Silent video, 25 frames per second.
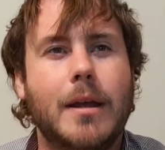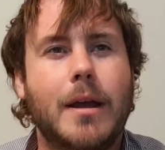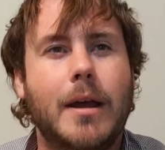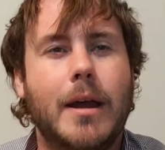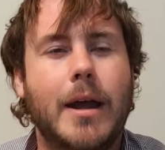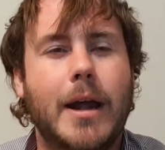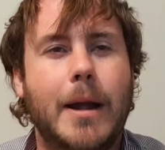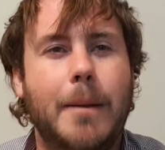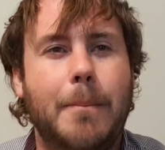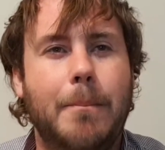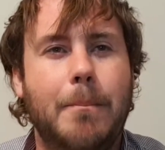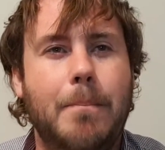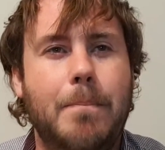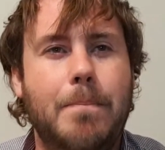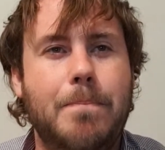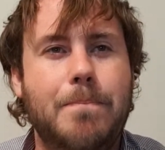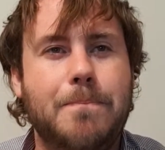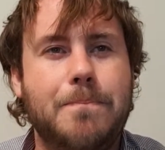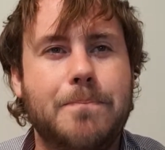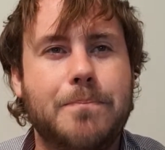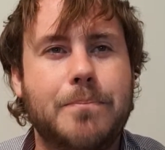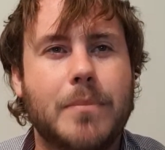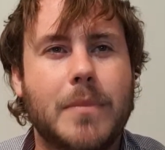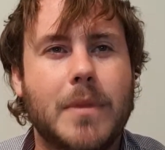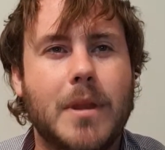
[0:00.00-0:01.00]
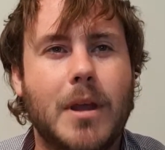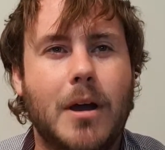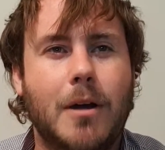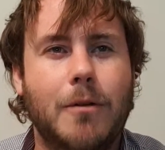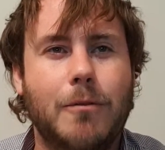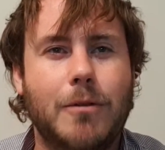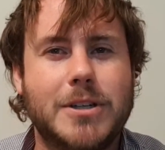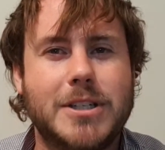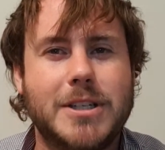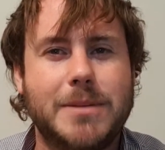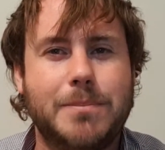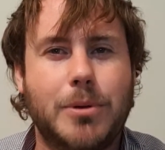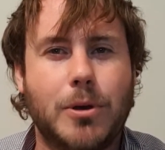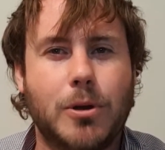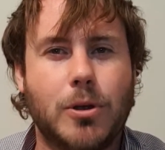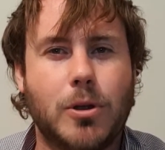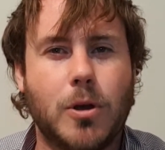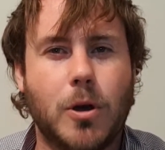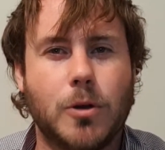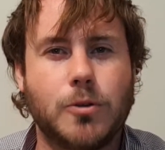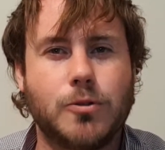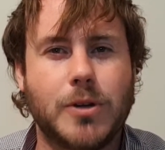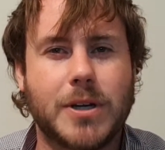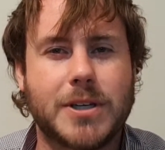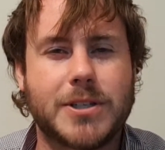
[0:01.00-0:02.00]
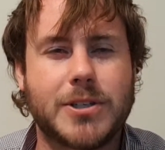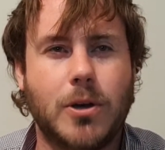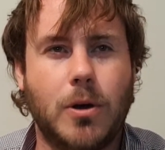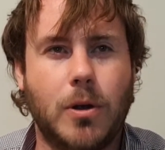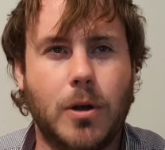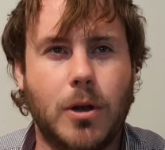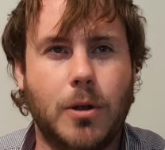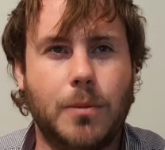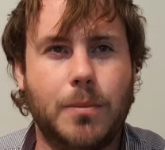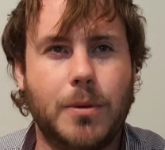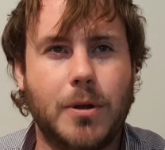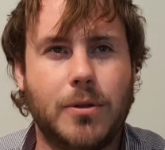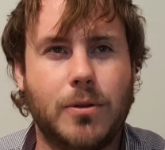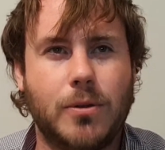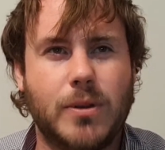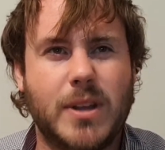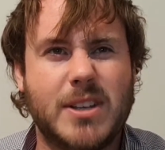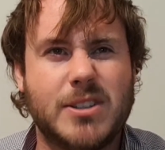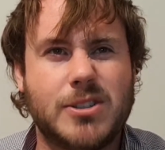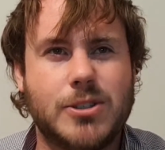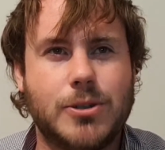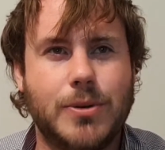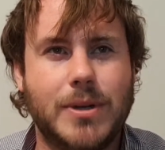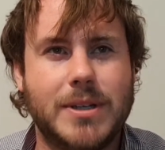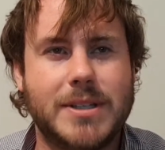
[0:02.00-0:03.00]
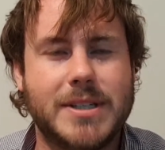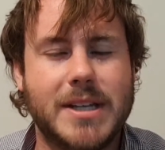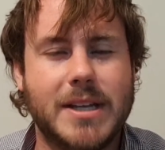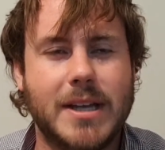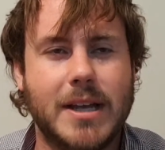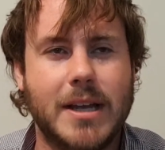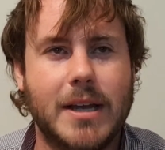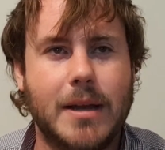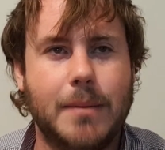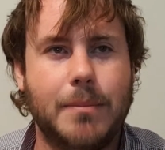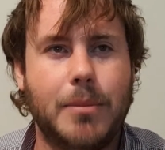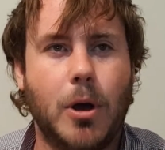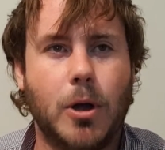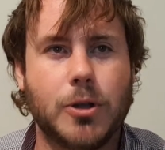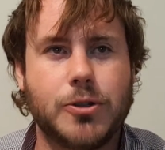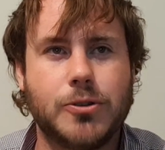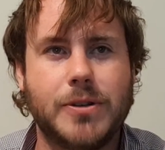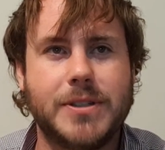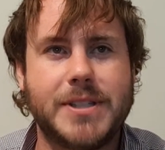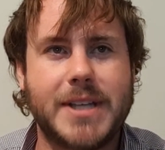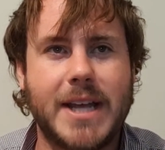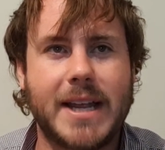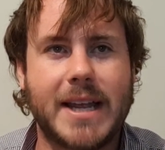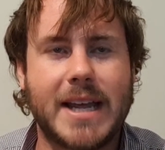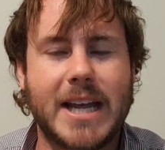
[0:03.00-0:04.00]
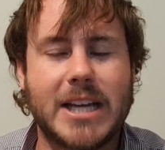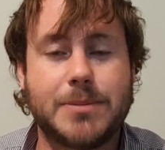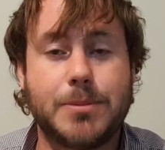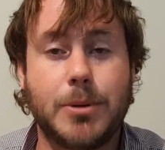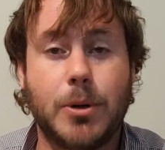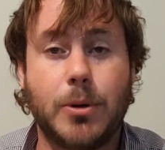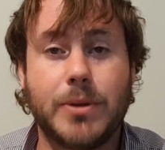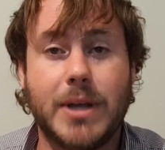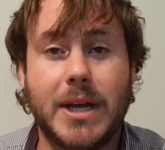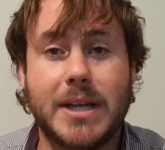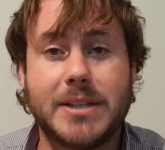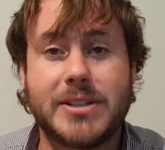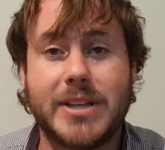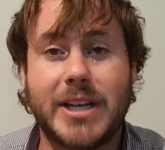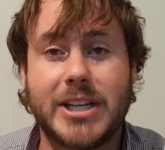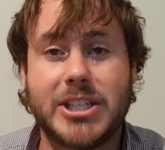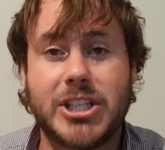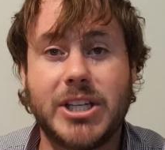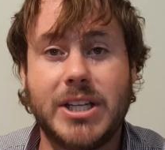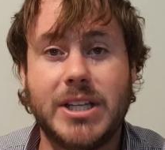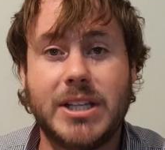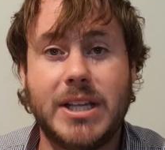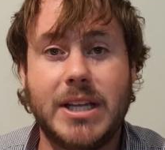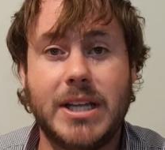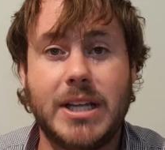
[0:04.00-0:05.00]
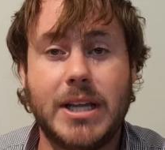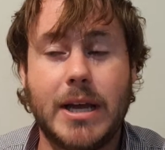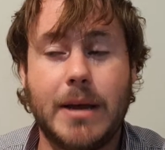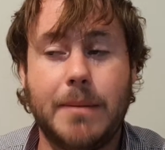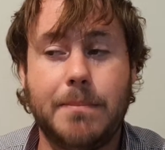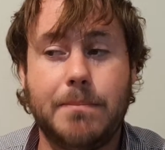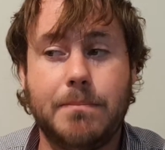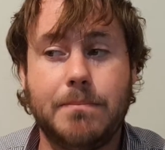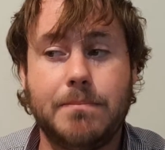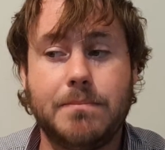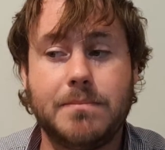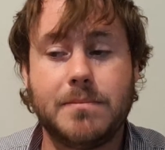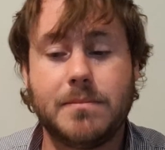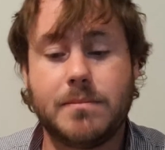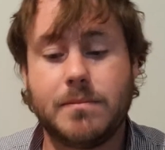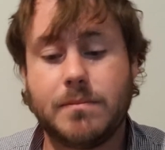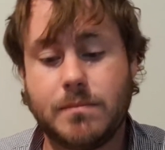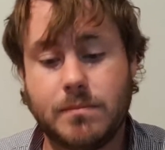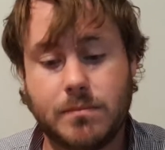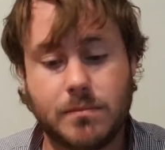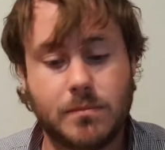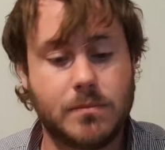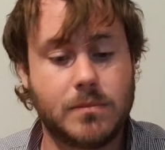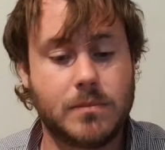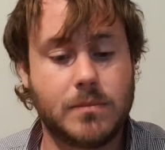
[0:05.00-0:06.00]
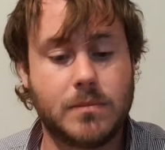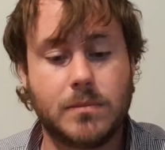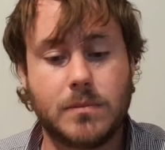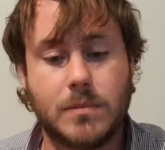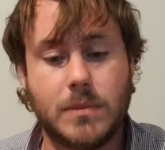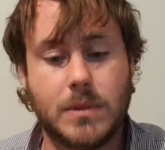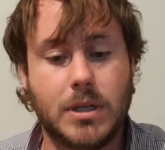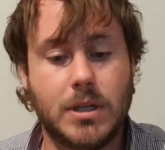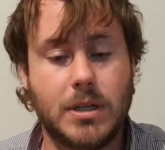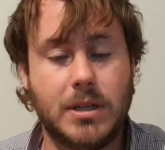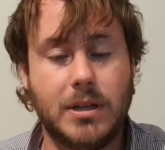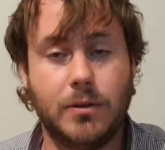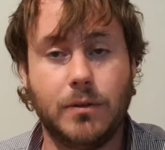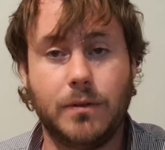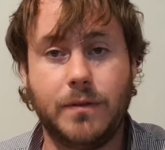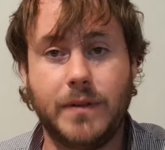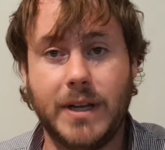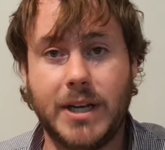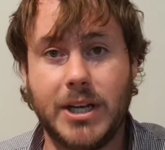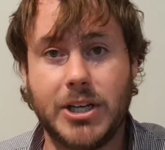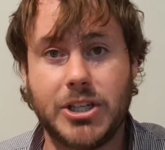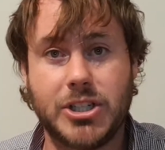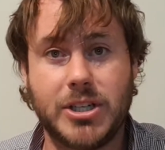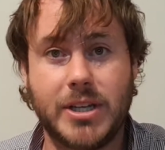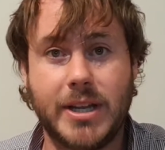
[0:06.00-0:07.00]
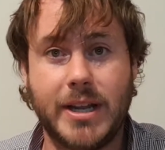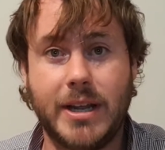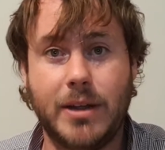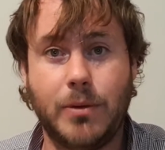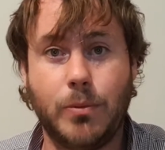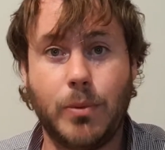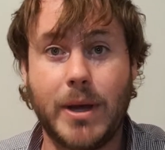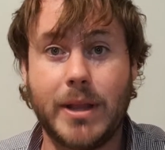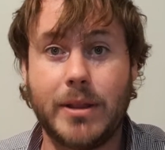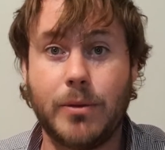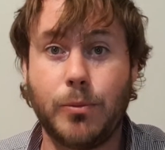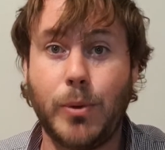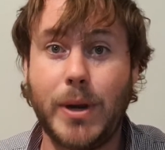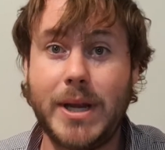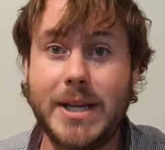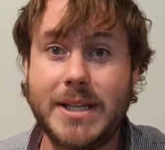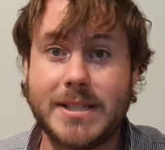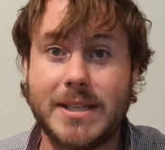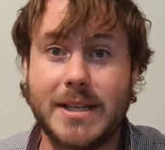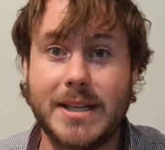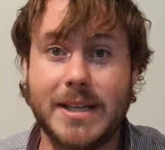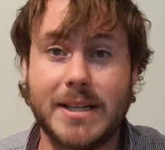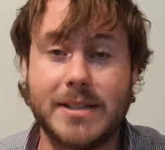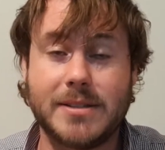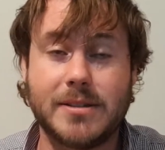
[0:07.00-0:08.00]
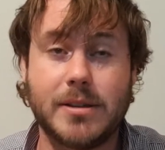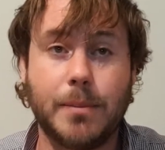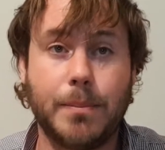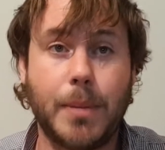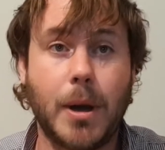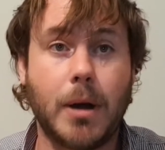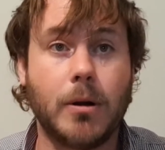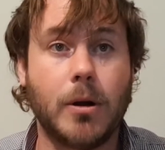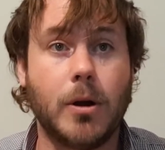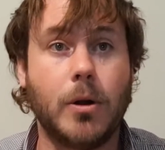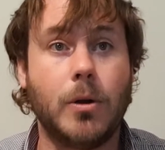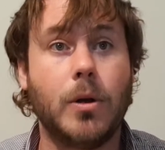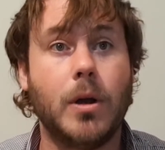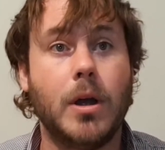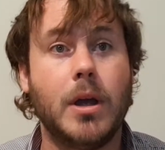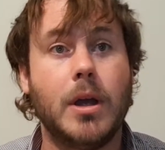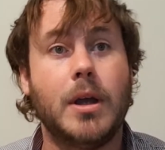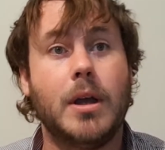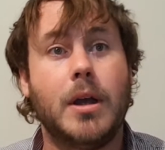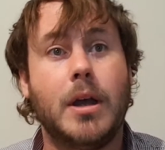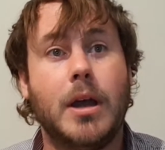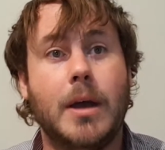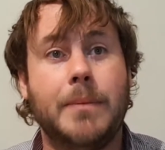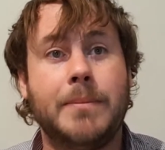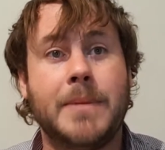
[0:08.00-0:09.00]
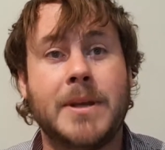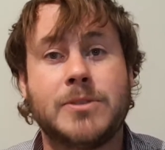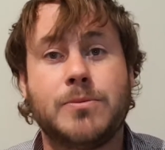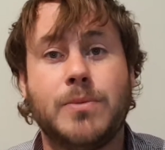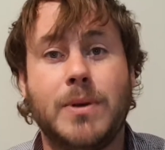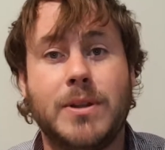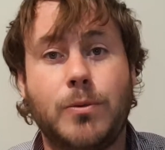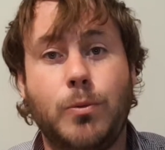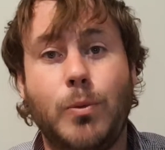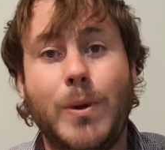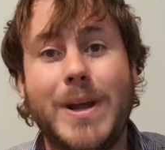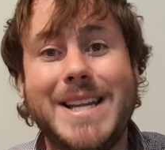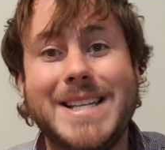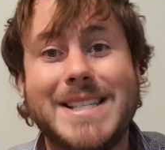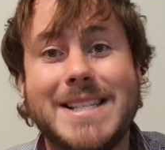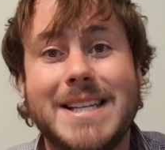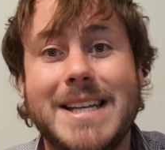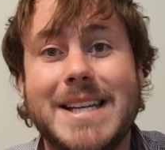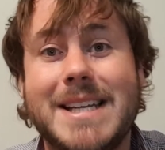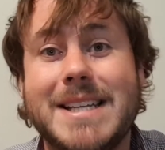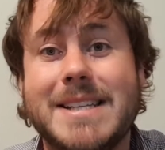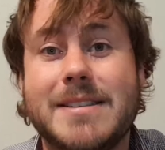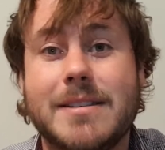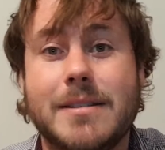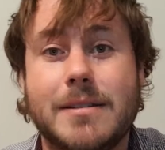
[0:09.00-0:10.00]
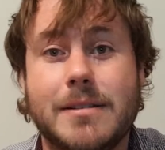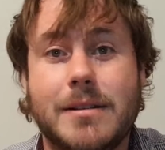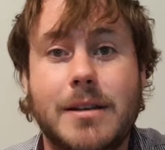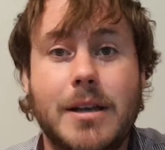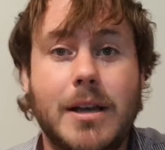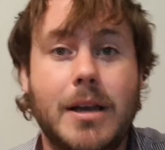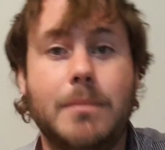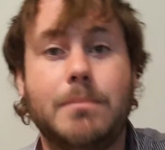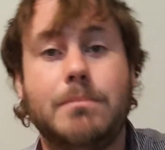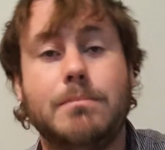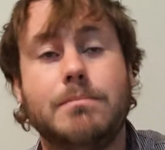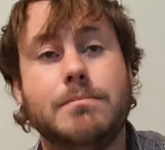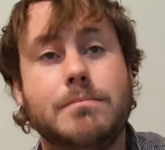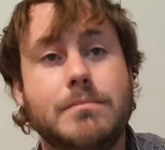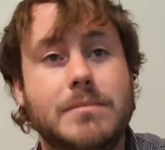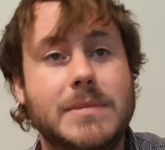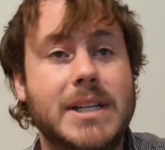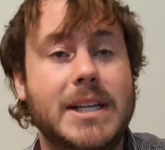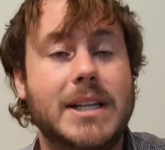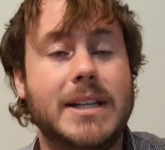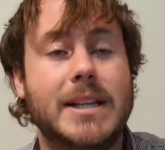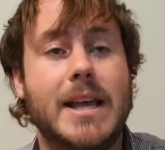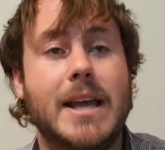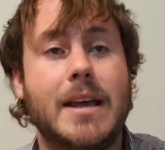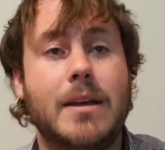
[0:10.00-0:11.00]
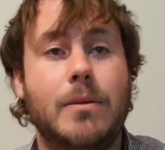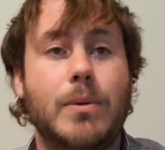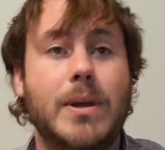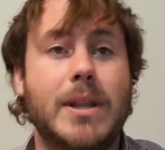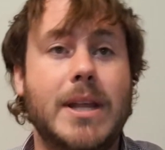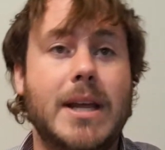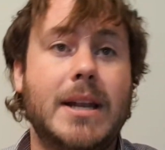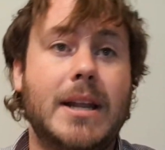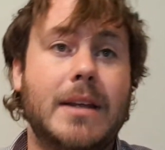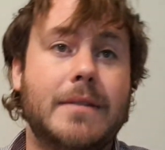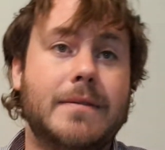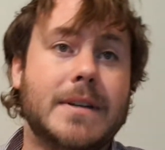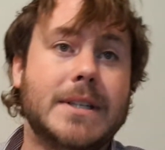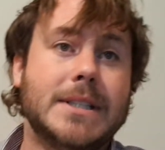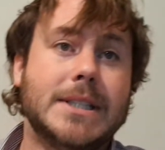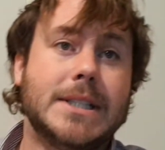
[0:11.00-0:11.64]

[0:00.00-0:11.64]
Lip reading: I originally put Godric's Hollow, but I thought that's too easy. But Ottery St. Catchpole, that's actually a little village near where the Weasleys, the borough, and that's where the Weasleys, near there, where they live.